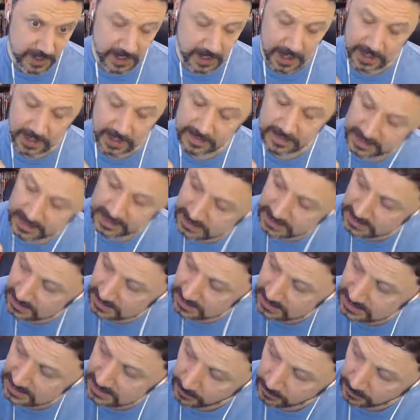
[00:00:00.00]
Uh, this
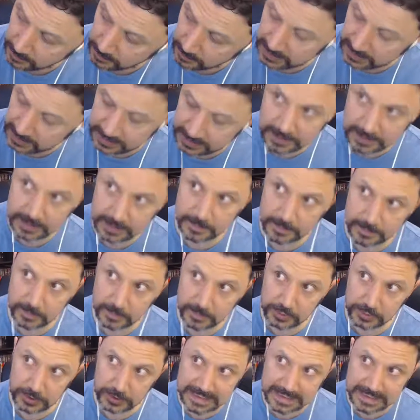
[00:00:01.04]
supplement
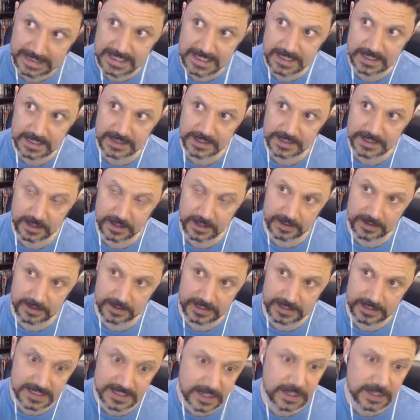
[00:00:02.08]
places the
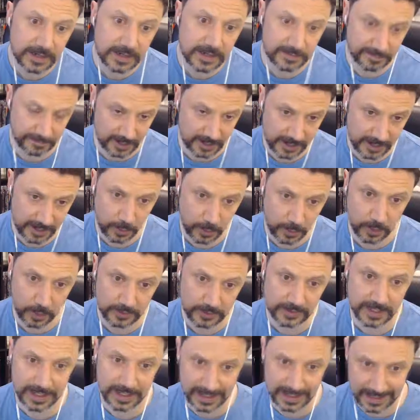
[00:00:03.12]
city of Freeport
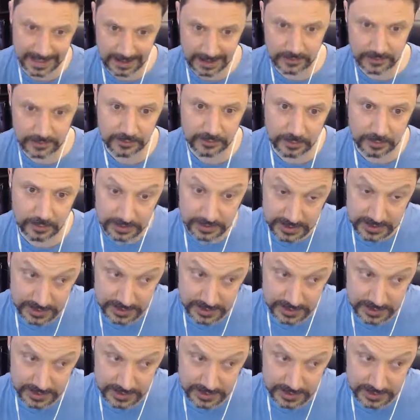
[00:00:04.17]
into the,